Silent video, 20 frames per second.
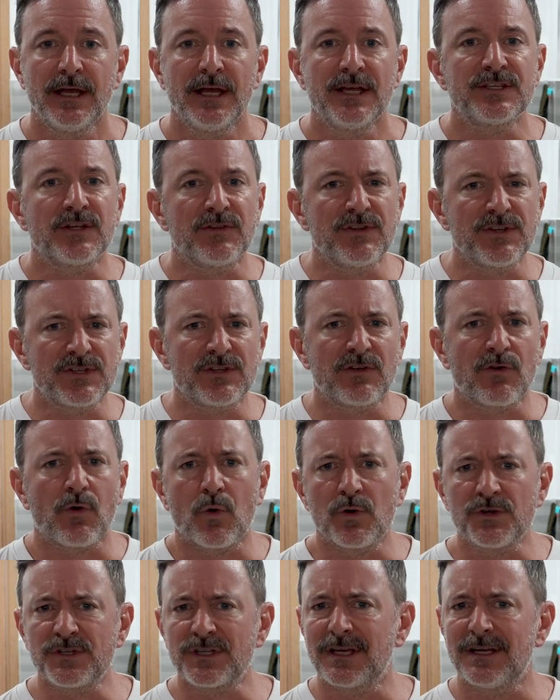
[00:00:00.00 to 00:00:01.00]
So this is, of
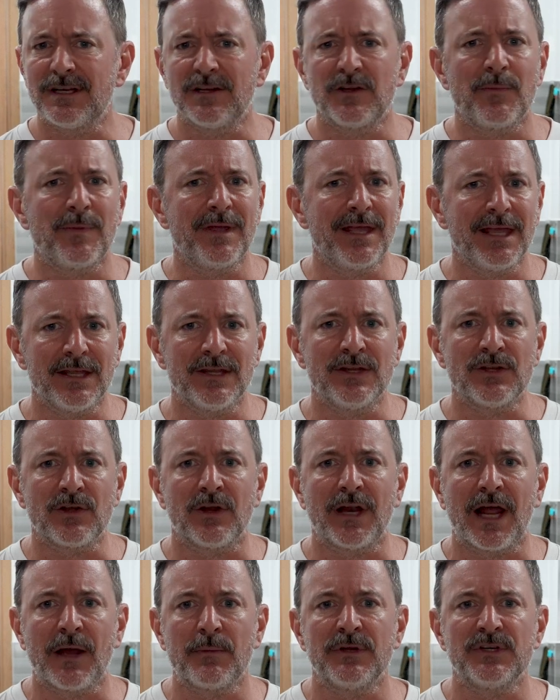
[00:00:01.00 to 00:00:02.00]
course, going to depend
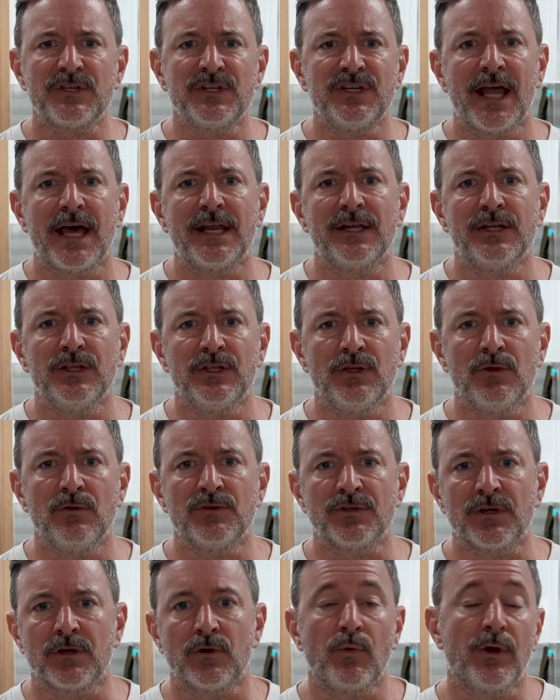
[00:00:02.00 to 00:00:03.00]
on how much data you
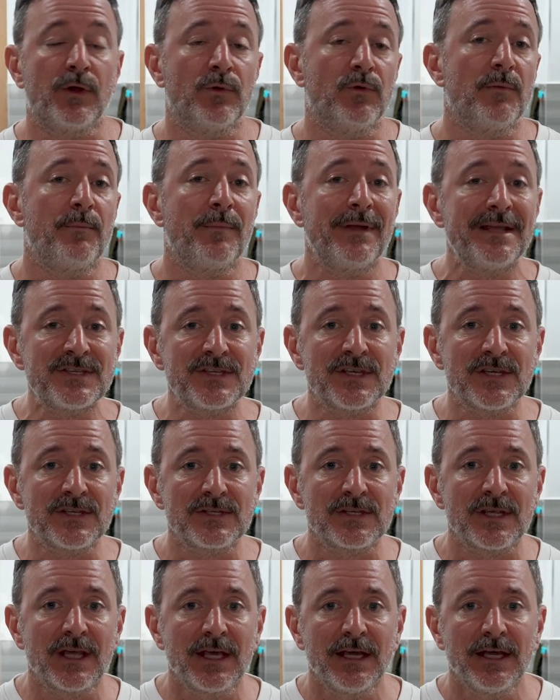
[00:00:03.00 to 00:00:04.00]
use on a regular
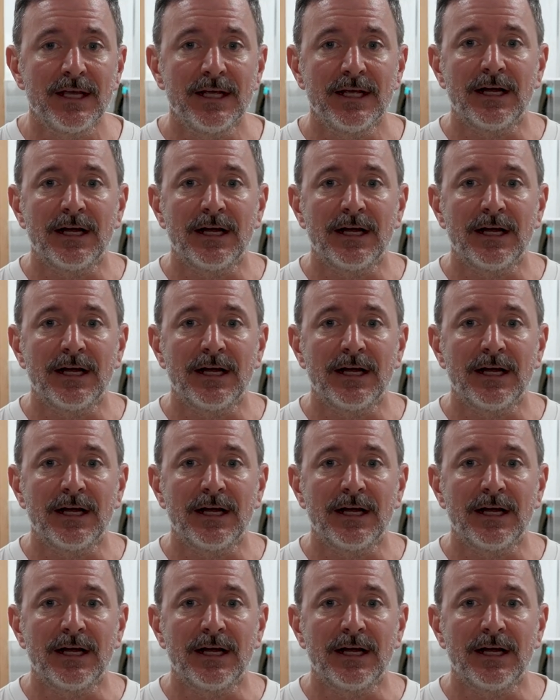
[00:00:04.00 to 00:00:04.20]
basis.